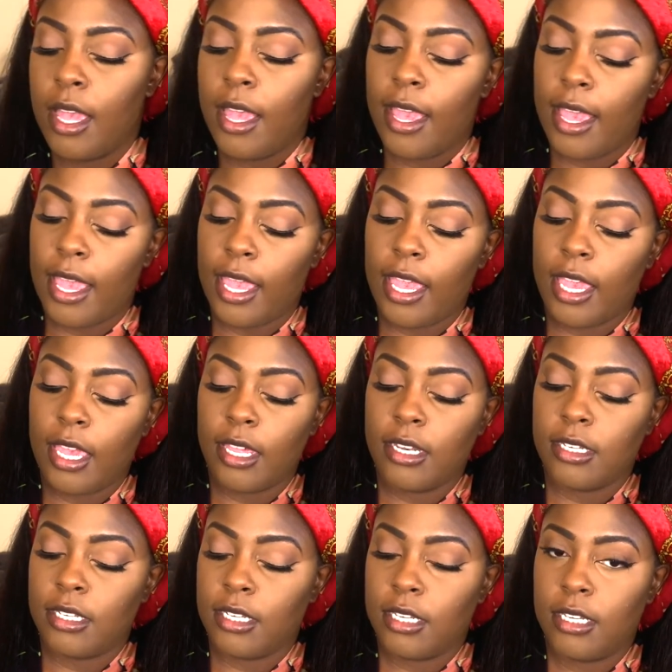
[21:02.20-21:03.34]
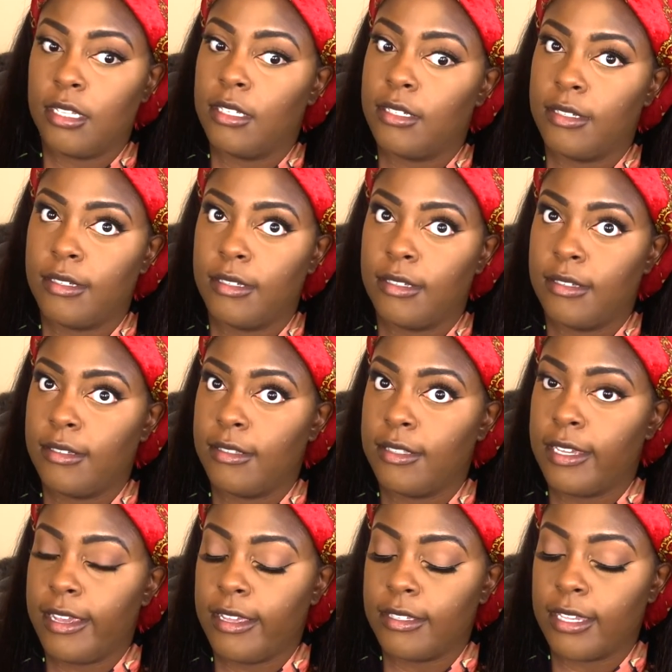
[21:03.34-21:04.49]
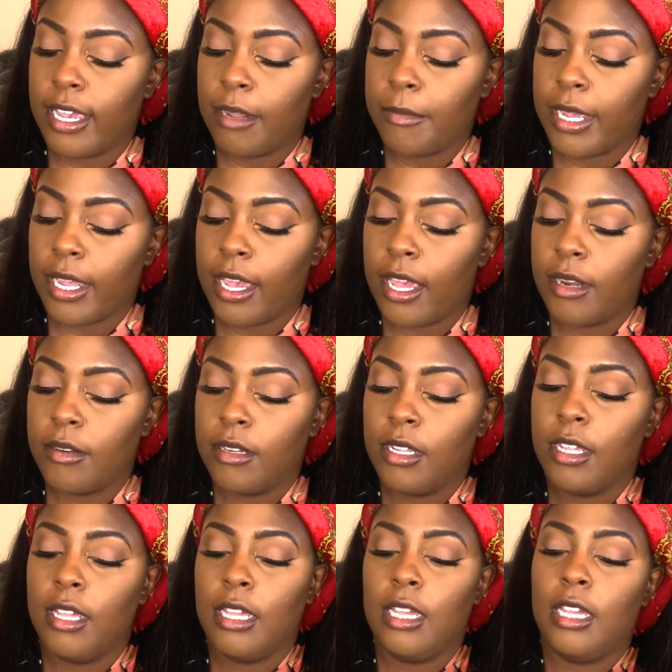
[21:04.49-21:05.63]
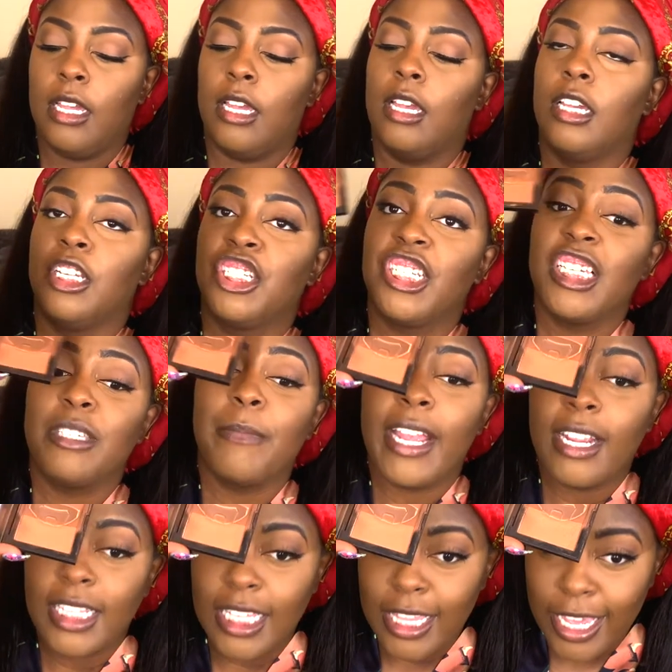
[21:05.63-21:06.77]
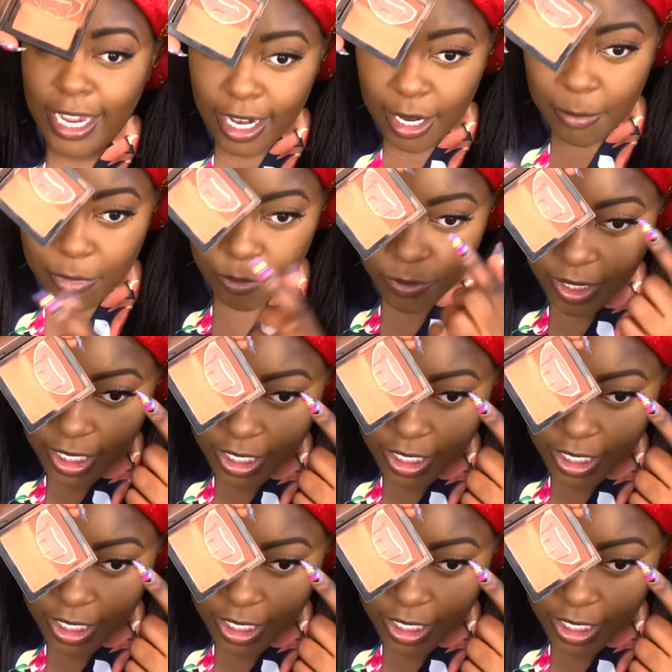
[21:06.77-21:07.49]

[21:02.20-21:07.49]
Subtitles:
And the inside, my God. She's barely there, but we're gonna